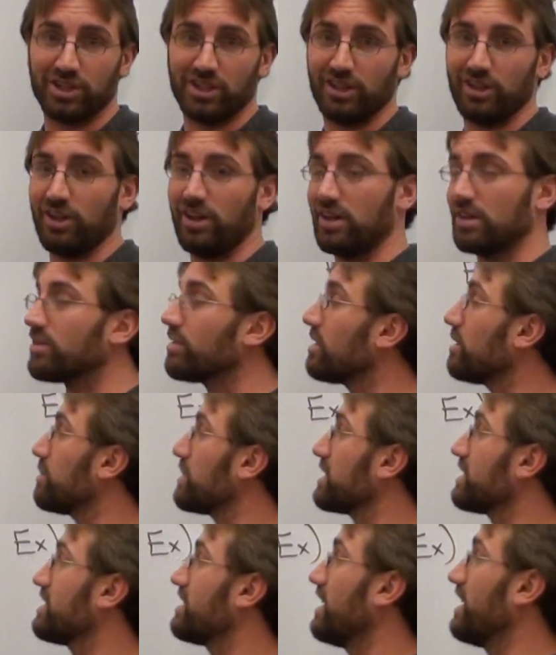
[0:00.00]
to
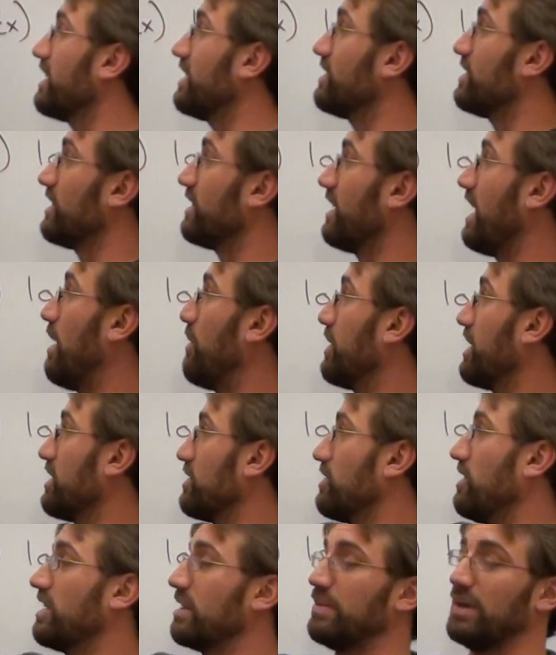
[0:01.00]
logarithmic stage and now we can
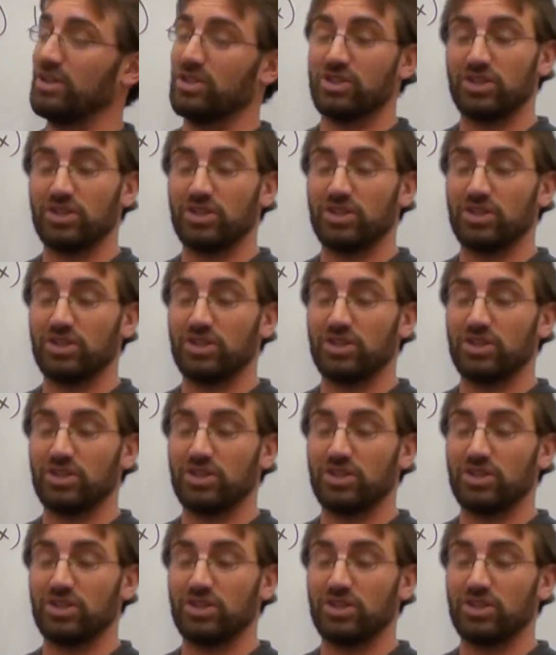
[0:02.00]
talk about